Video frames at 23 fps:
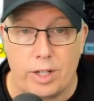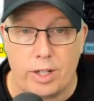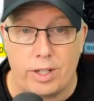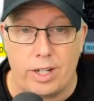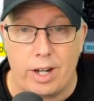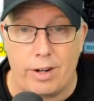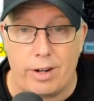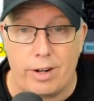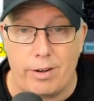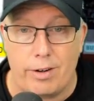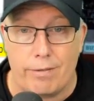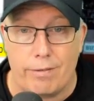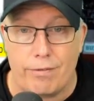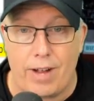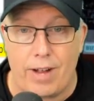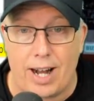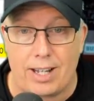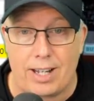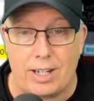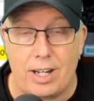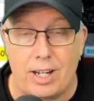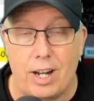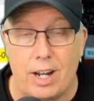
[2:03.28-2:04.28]
to the under. In
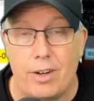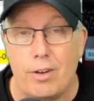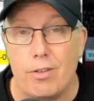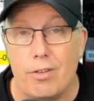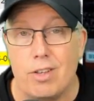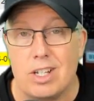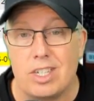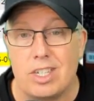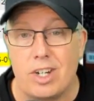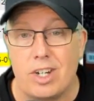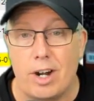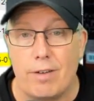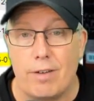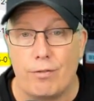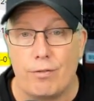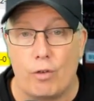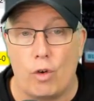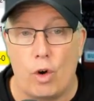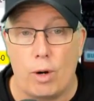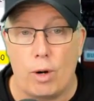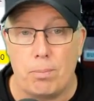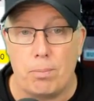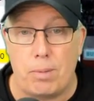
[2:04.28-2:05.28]
fact, the under this year
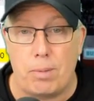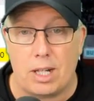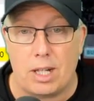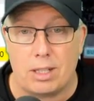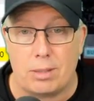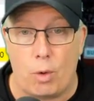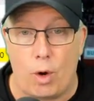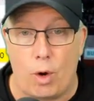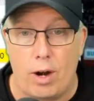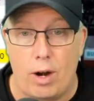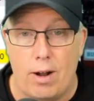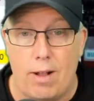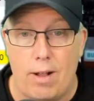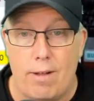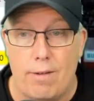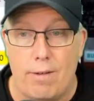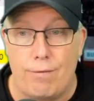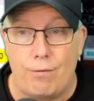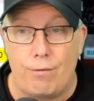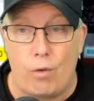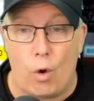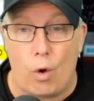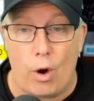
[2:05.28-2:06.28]
for Baltimore,
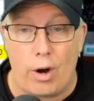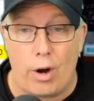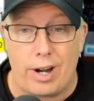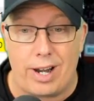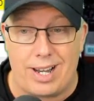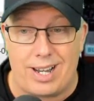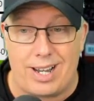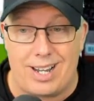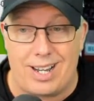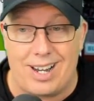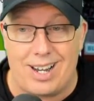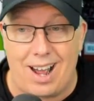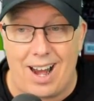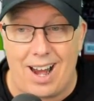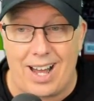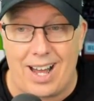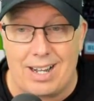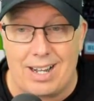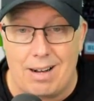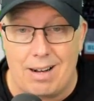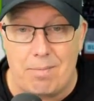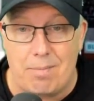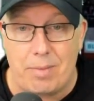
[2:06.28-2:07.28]

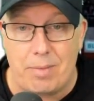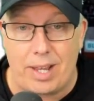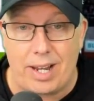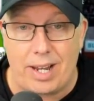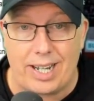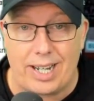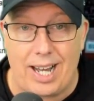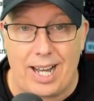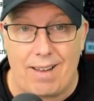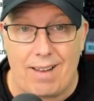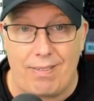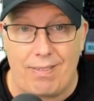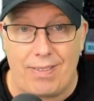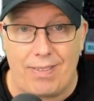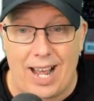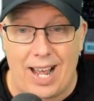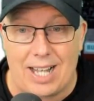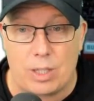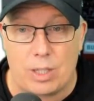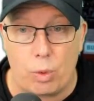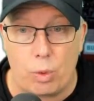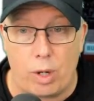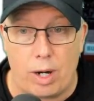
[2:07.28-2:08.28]
4-9. And again,
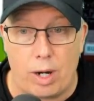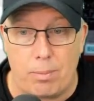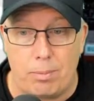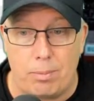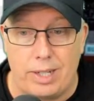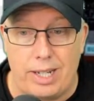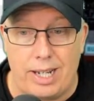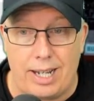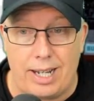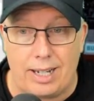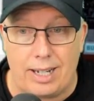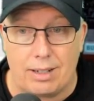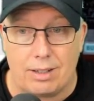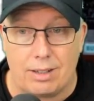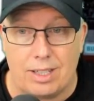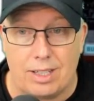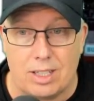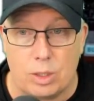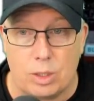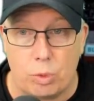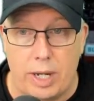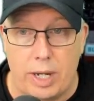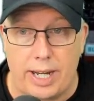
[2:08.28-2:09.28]
that's where I'm leaning
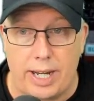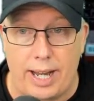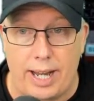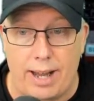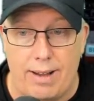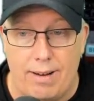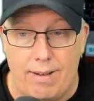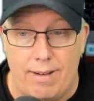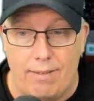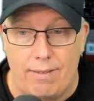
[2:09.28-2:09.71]
this weekend.